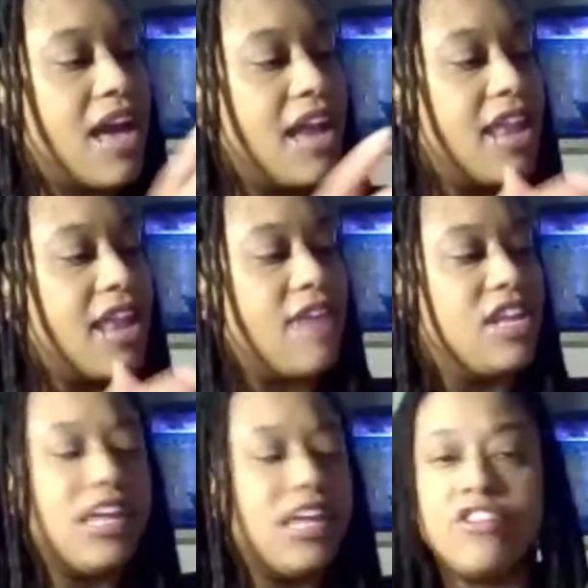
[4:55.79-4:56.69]
I didn't have
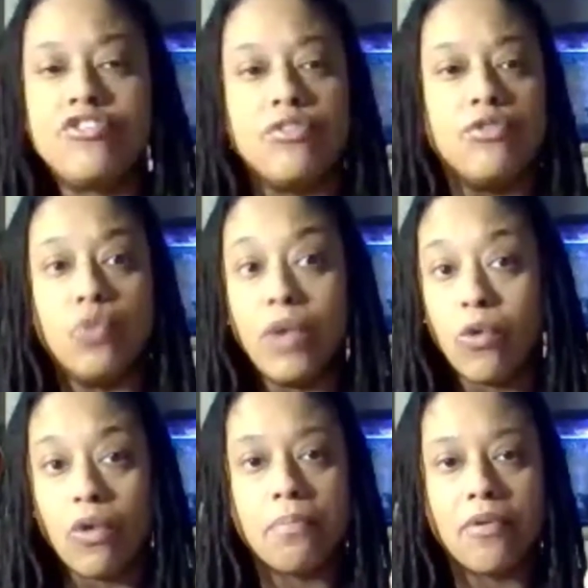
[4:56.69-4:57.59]
any issues with
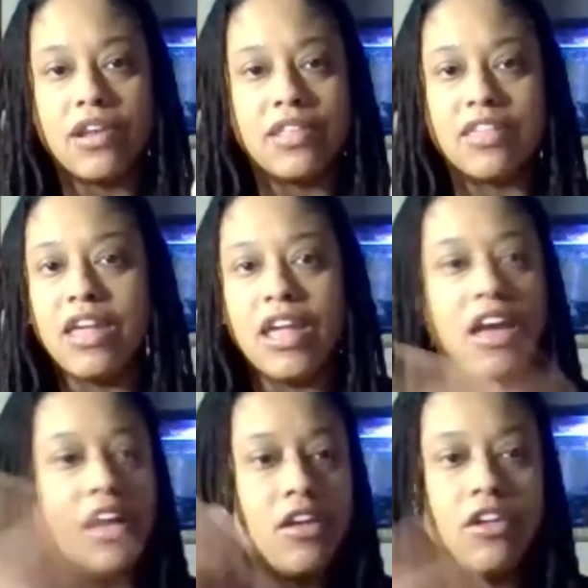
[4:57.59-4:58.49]
grip or
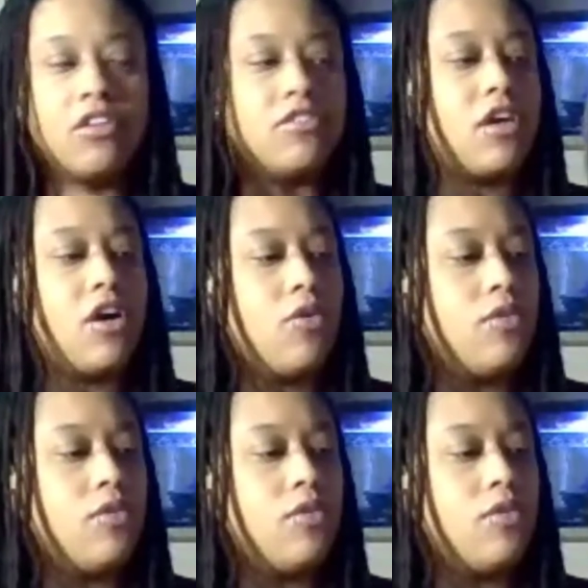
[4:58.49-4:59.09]
anything. So